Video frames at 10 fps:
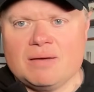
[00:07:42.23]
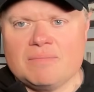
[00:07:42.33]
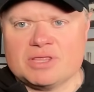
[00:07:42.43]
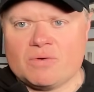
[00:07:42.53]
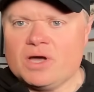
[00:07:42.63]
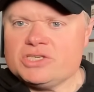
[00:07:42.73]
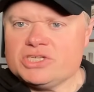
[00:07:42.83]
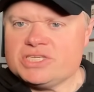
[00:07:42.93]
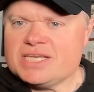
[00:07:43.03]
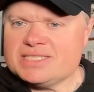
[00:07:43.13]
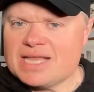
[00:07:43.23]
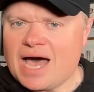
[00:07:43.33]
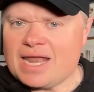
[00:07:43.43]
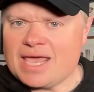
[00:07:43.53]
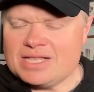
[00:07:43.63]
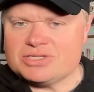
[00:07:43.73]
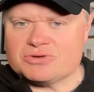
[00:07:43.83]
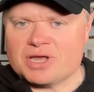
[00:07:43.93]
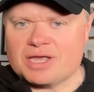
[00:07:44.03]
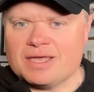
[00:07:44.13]
but the questions he's not
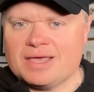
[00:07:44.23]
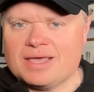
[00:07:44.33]
answering